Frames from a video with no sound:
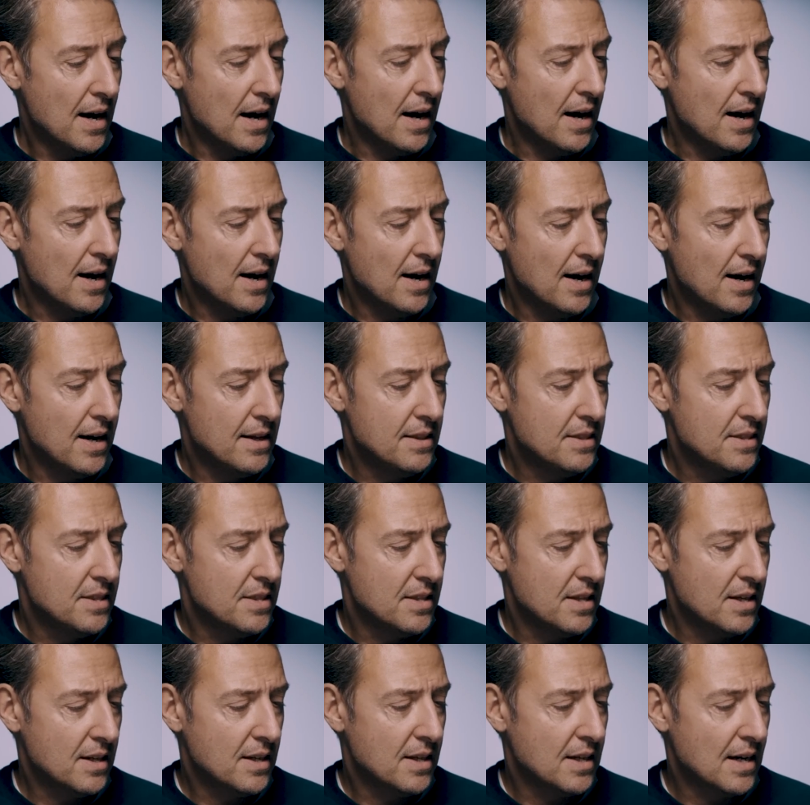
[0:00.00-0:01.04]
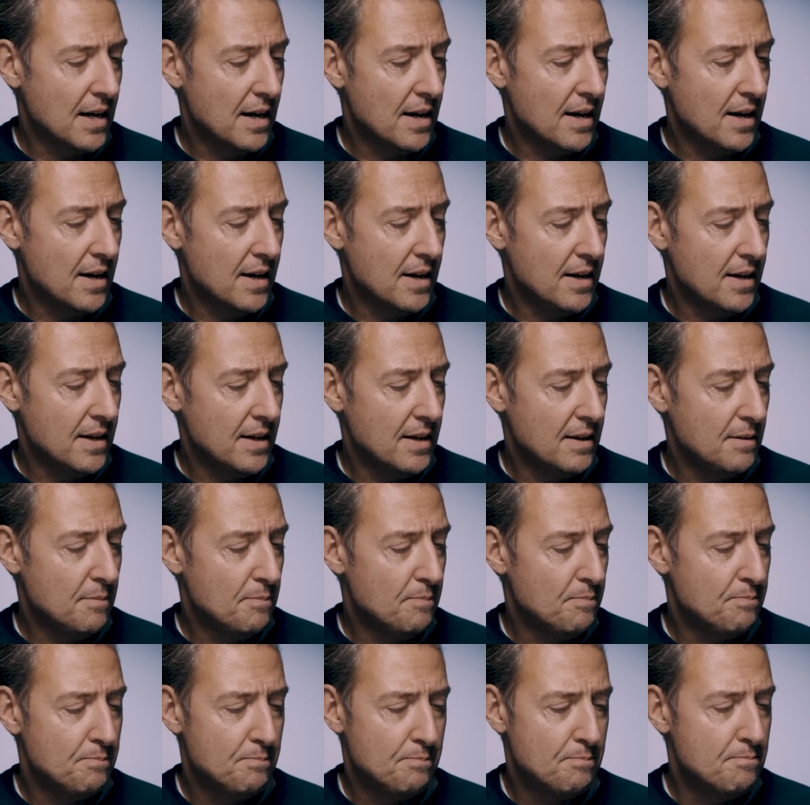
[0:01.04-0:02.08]
I think I
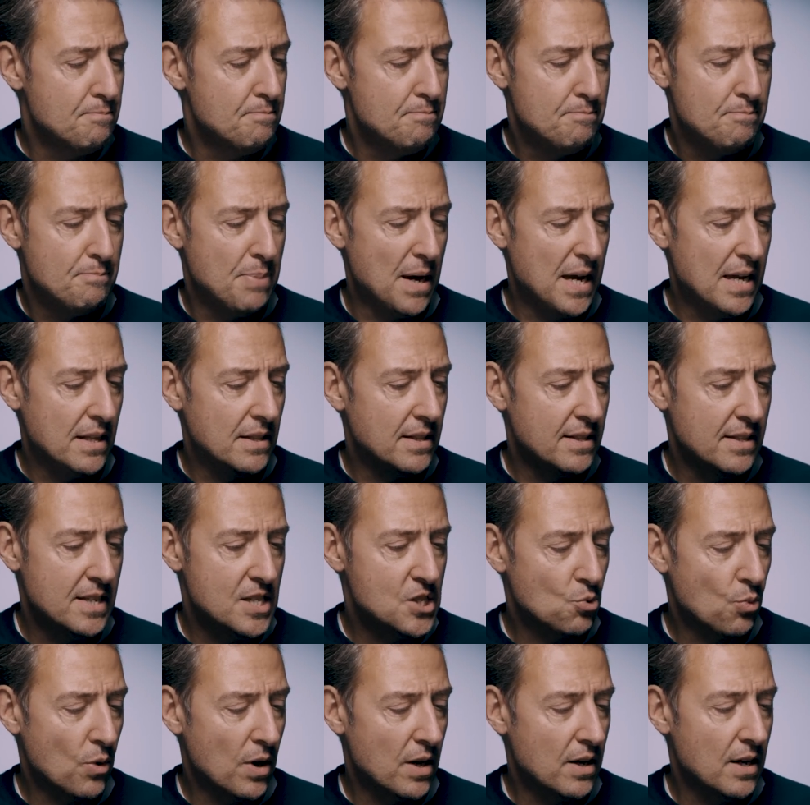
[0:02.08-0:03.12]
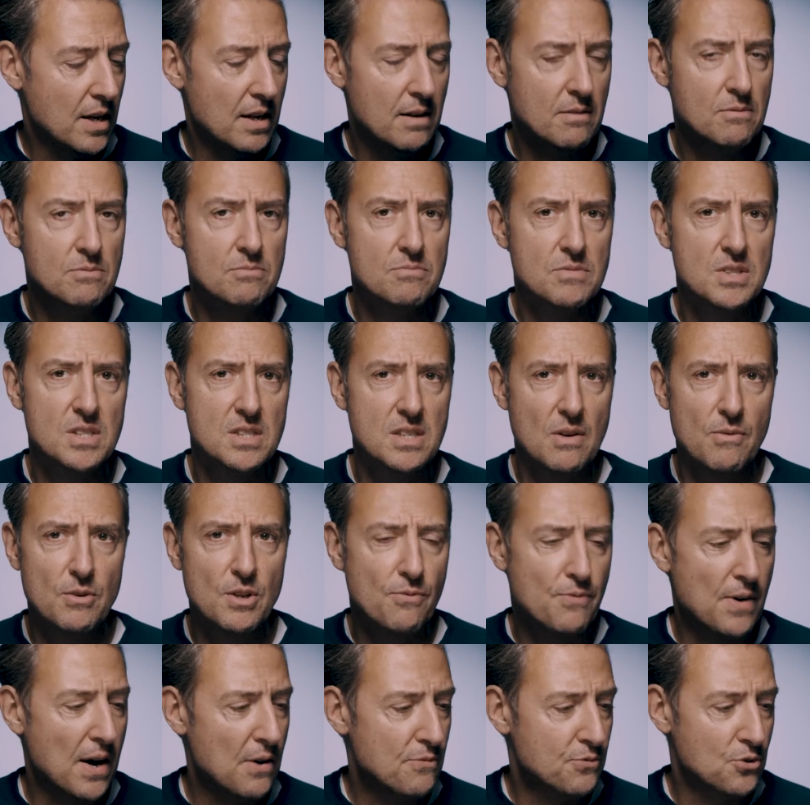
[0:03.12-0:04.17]
paid this one
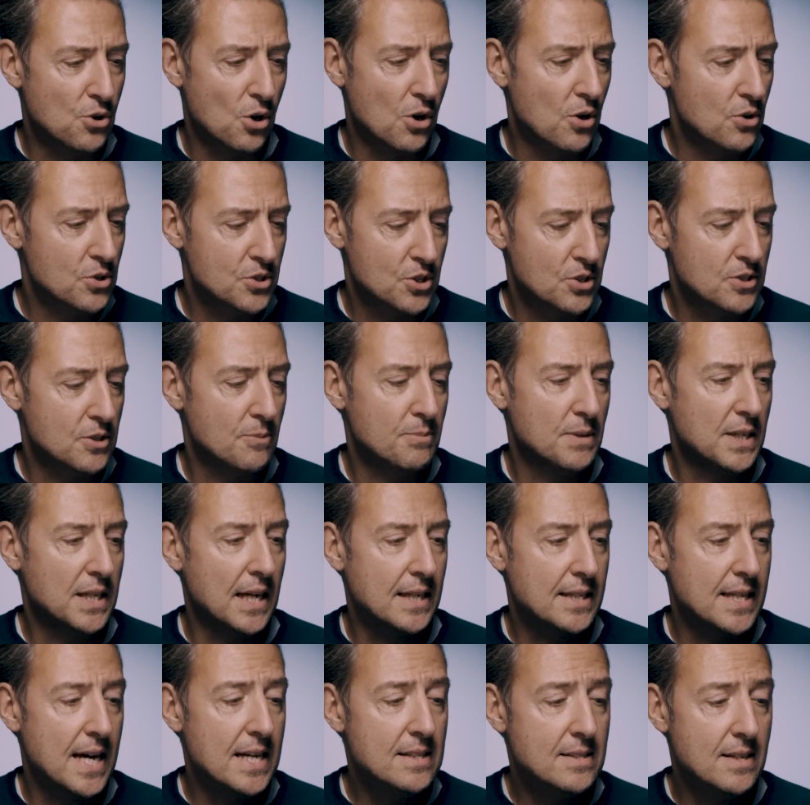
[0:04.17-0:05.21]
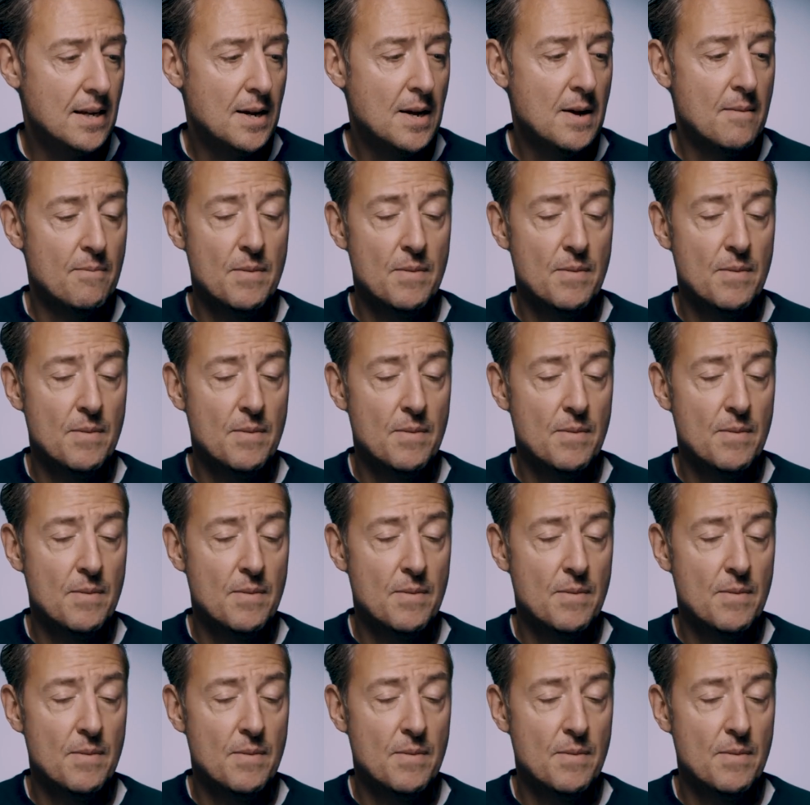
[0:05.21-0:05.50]
$75 or something like that.